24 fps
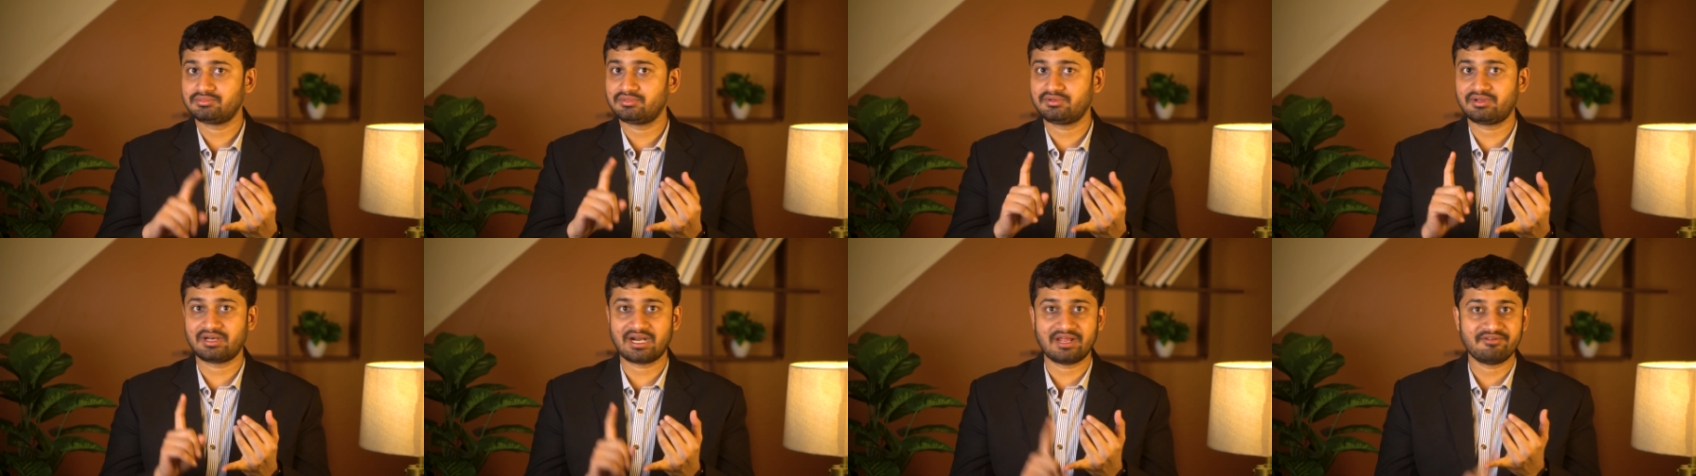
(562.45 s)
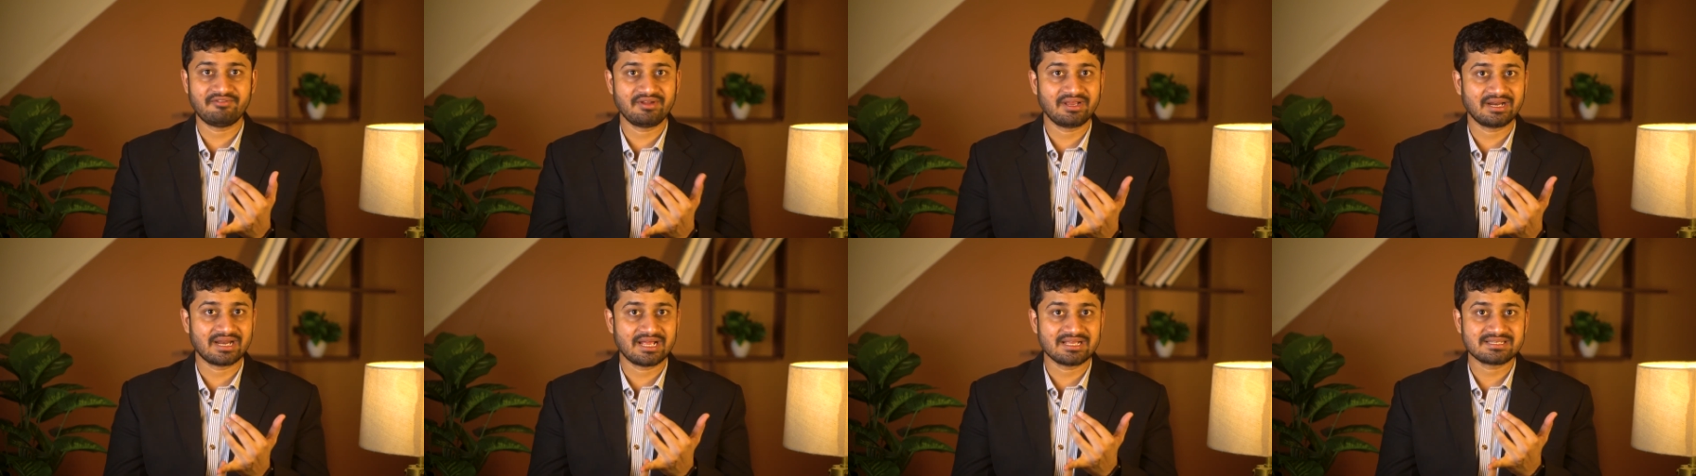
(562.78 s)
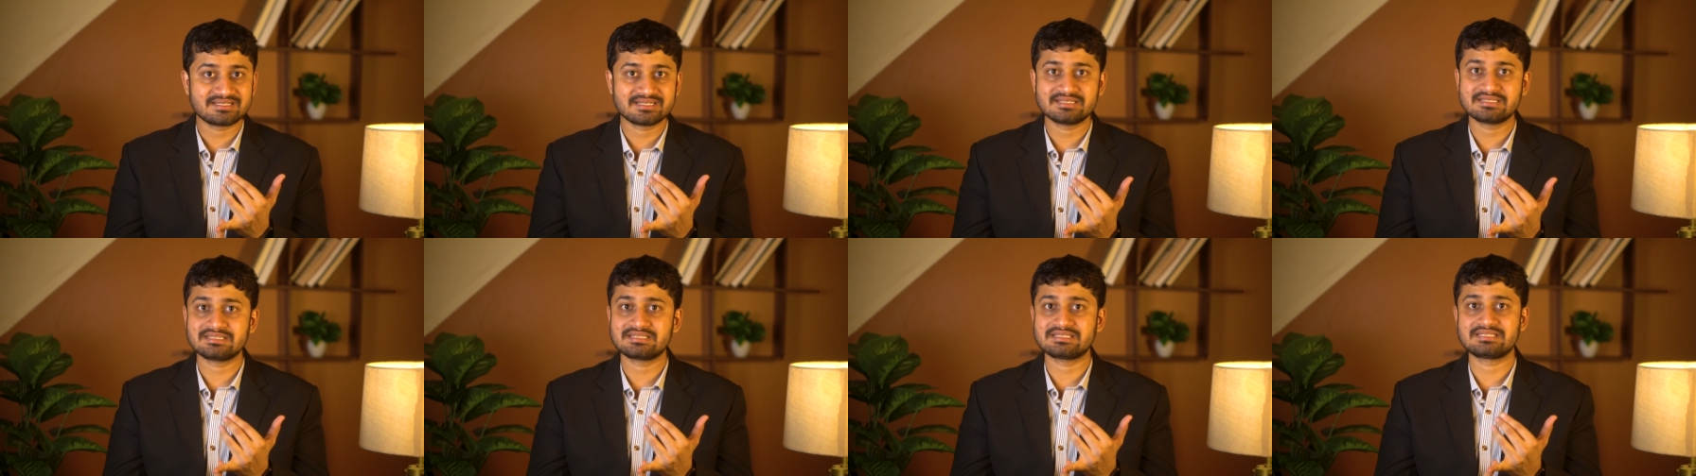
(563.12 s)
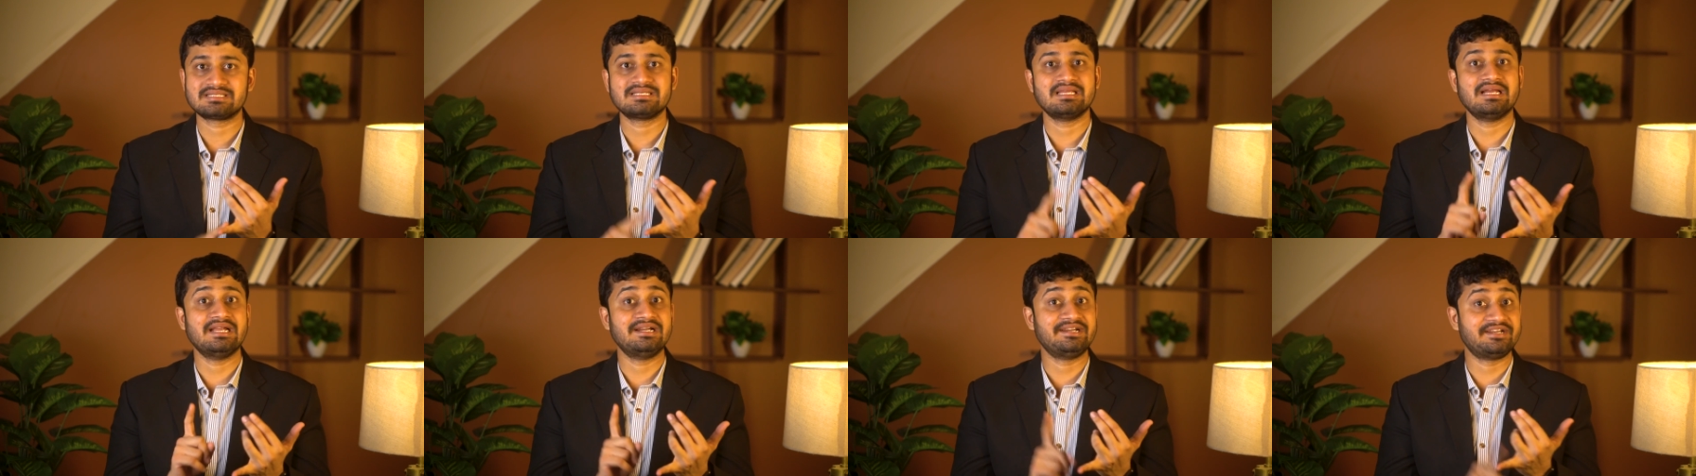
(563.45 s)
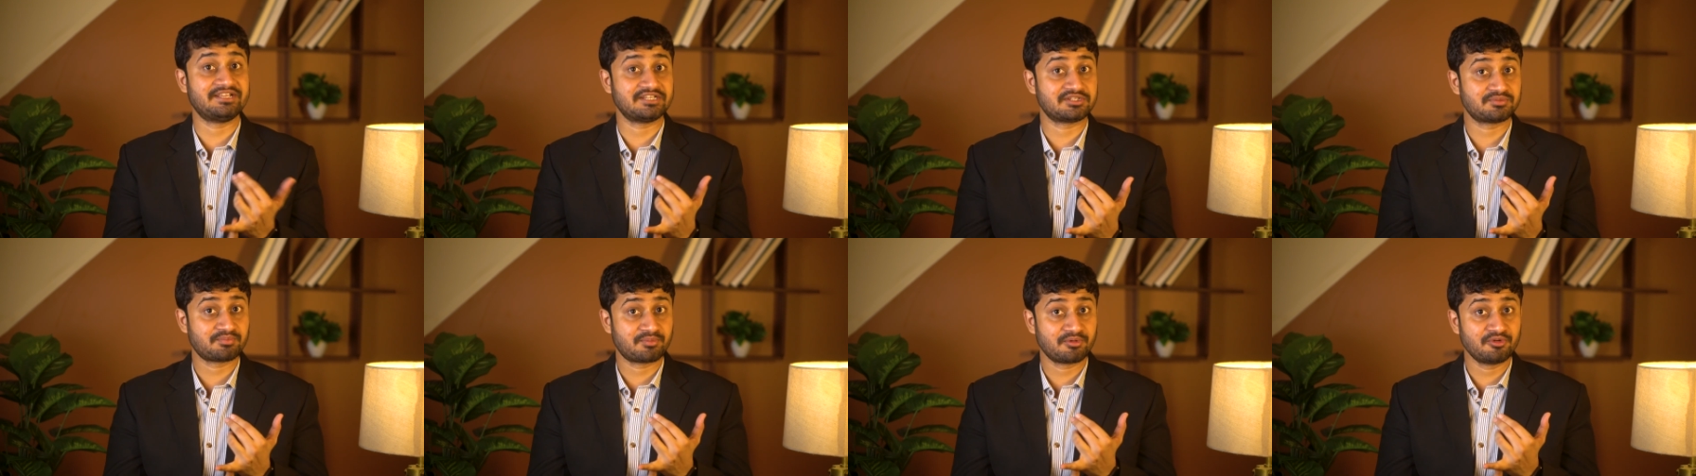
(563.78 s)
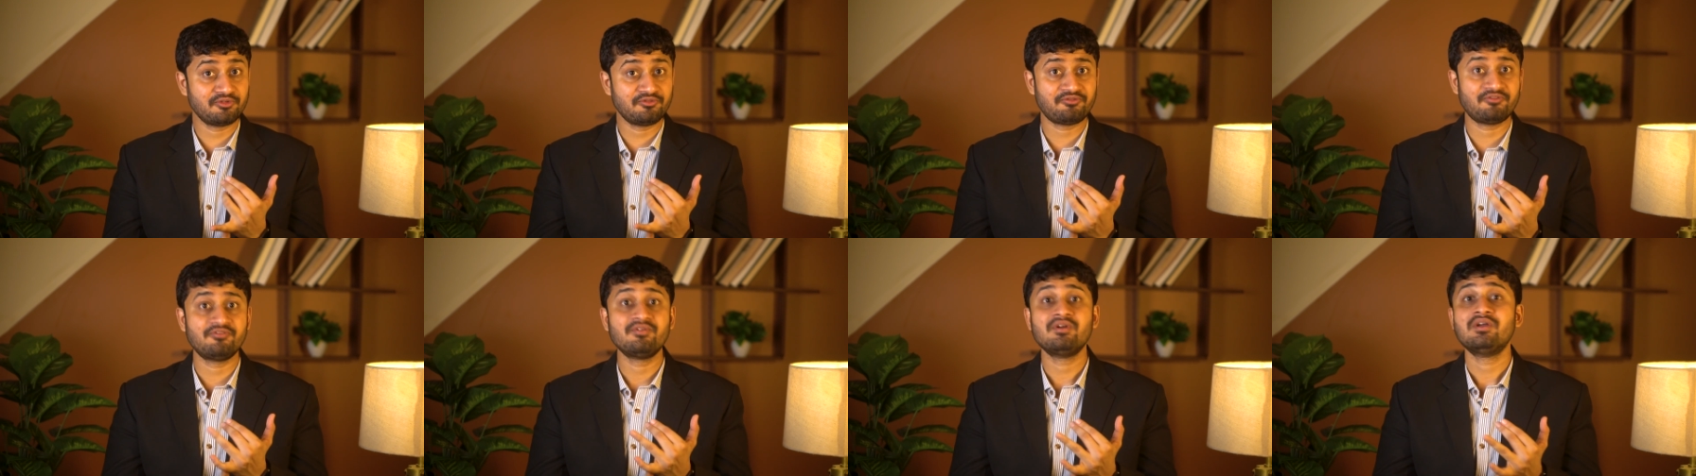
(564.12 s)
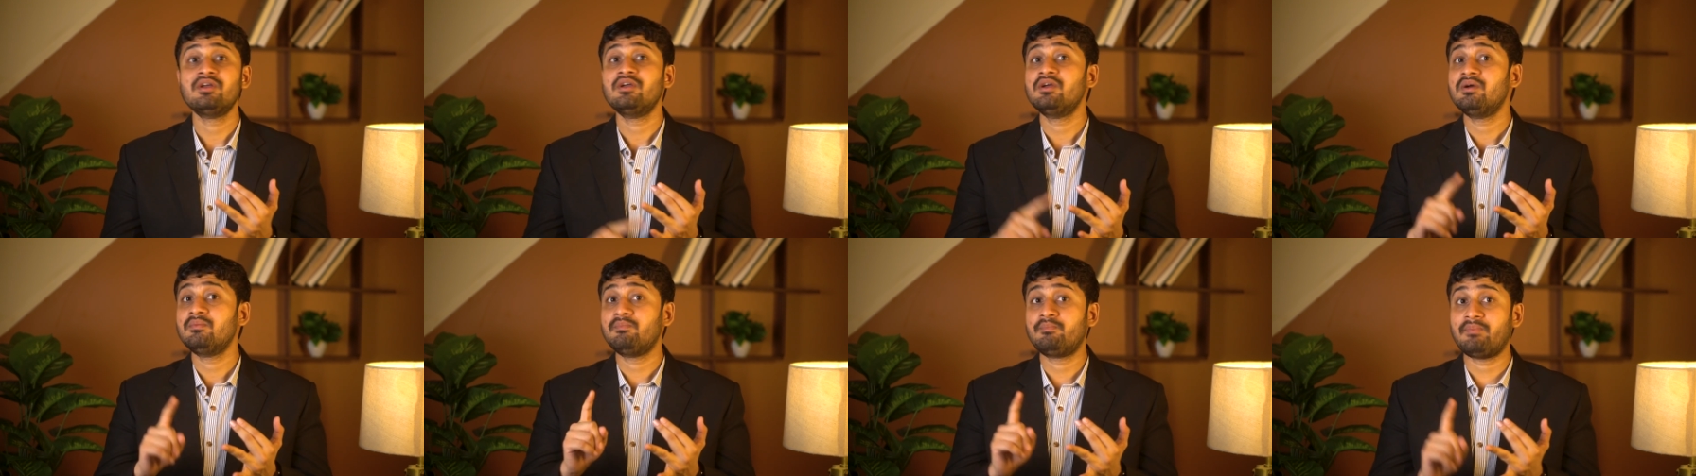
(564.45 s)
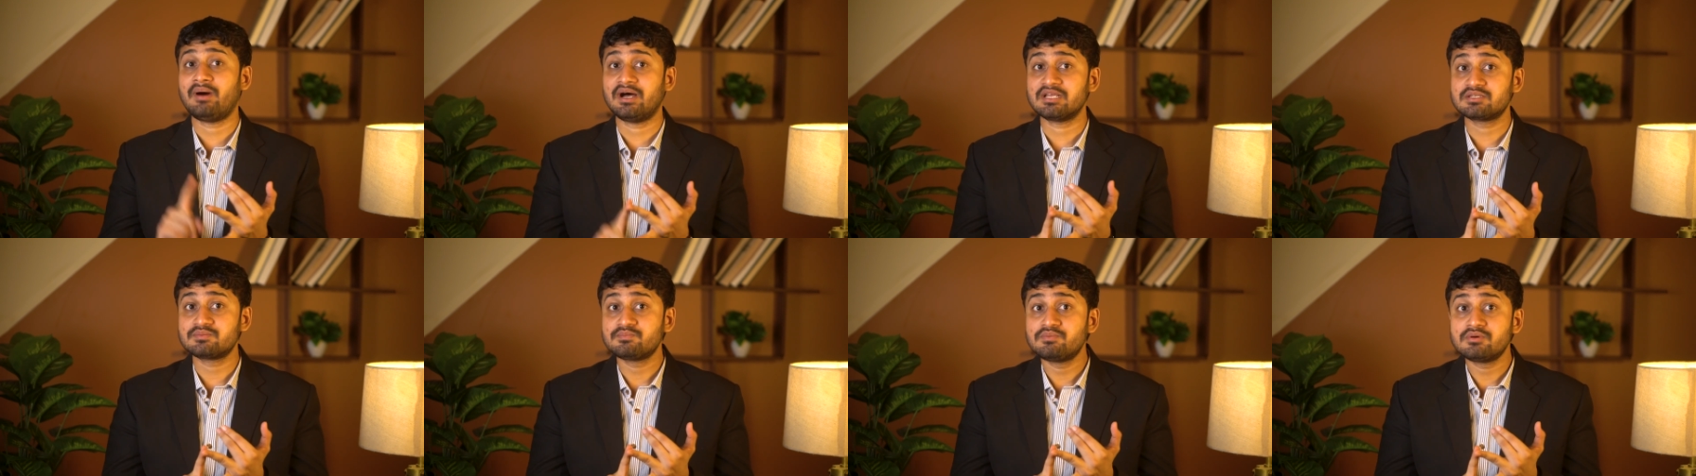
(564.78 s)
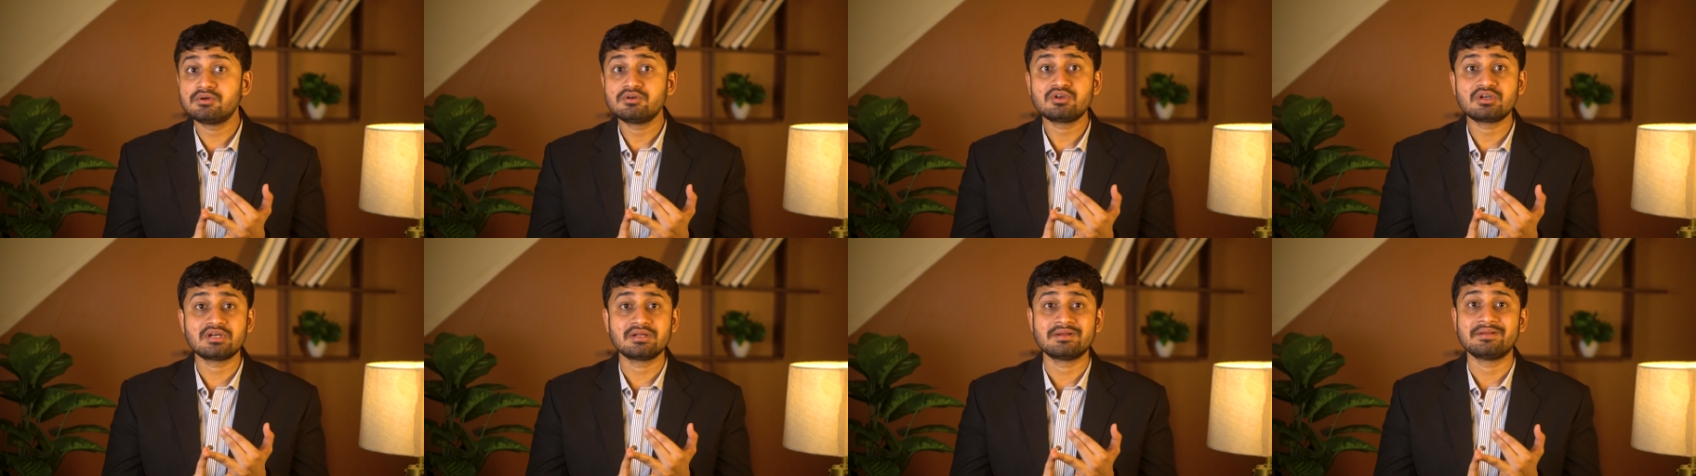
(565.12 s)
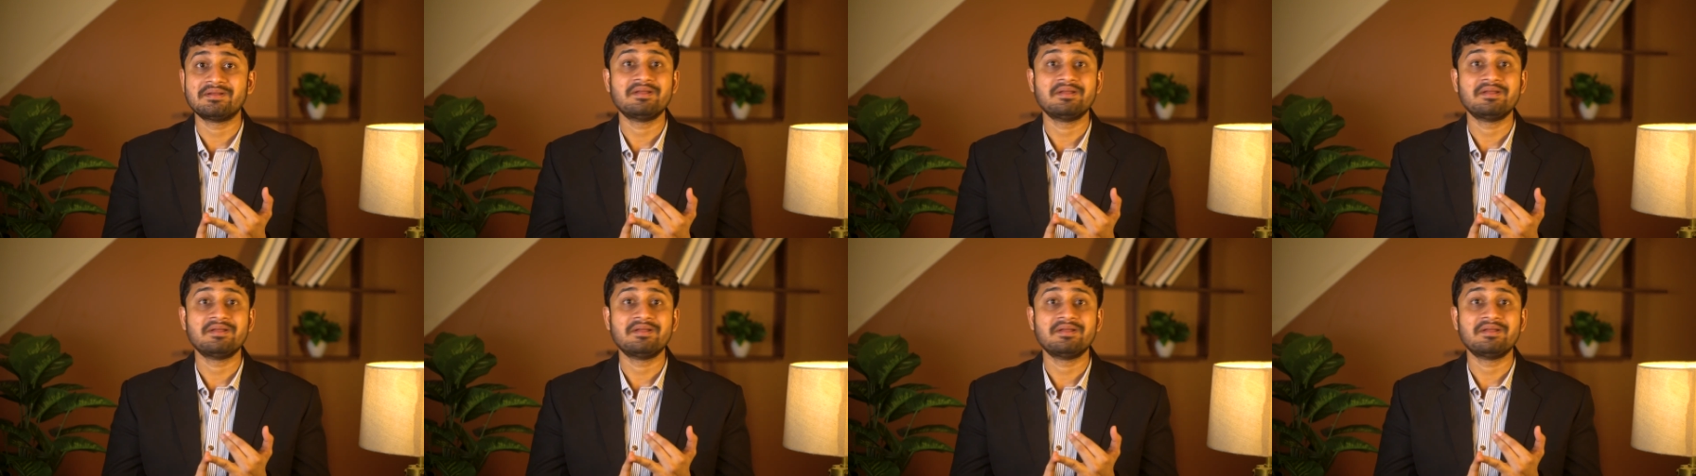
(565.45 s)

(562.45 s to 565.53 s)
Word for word: driving license, address proof, passport,